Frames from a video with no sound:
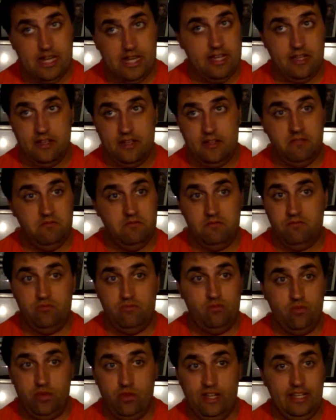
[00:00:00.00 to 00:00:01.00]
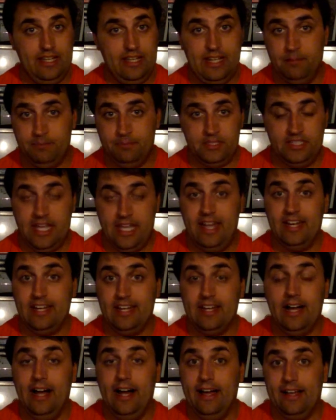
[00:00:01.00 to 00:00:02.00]
a really upstanding
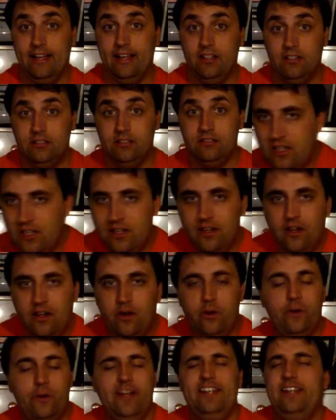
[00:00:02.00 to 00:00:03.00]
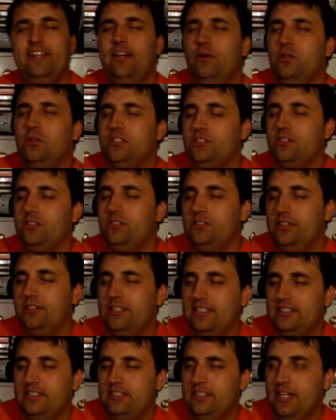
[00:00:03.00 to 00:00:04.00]
guy. Oh, and there was also
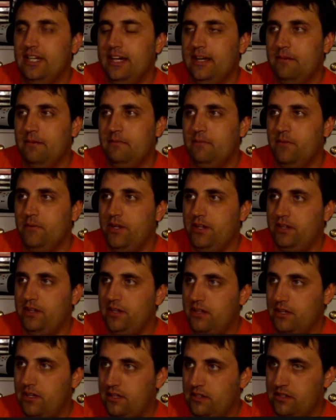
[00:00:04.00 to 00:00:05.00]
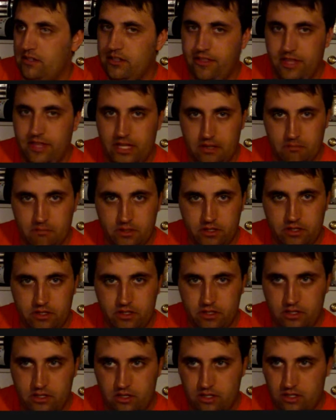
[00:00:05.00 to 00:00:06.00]
this time when the theme
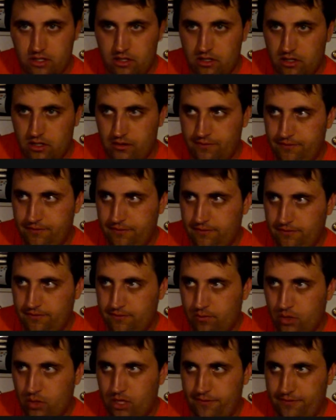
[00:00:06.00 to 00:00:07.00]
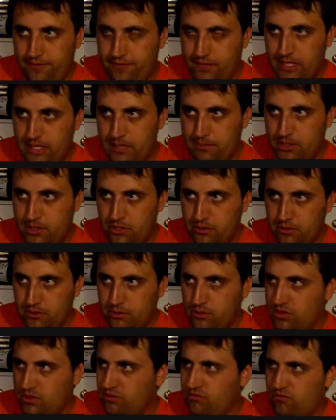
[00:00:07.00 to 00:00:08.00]
of one of the episodes
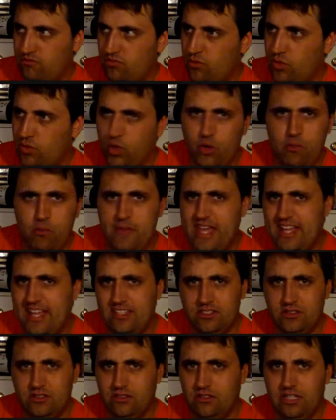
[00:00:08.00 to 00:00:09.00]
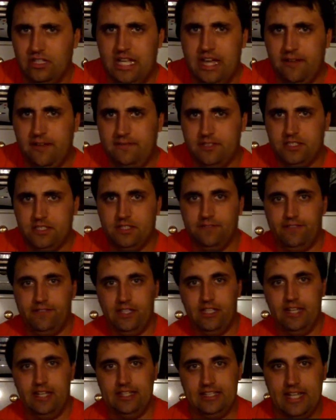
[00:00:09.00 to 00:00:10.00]
was romance or love, something
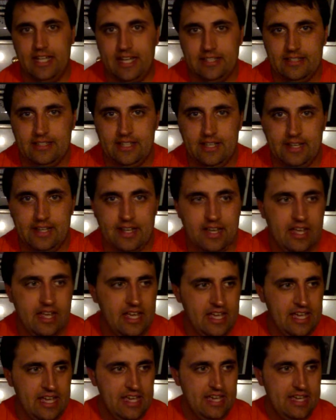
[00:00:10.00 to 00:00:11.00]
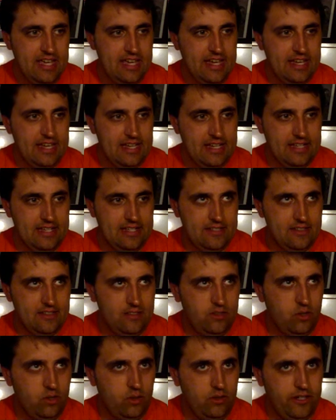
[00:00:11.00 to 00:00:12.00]
like that, and he
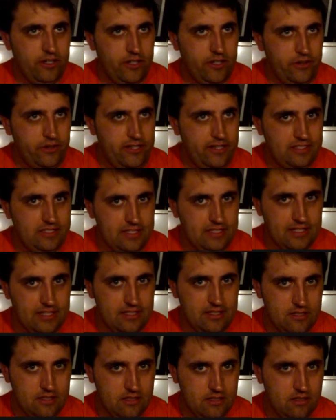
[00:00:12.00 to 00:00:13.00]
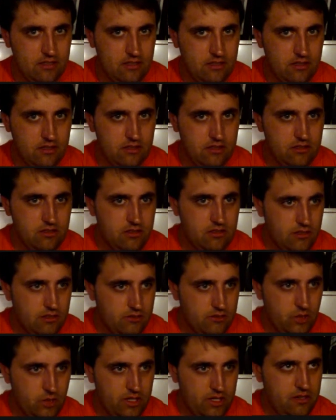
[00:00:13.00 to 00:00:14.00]
told the audience that
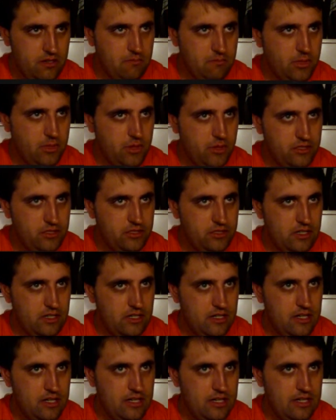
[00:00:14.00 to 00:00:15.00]
one person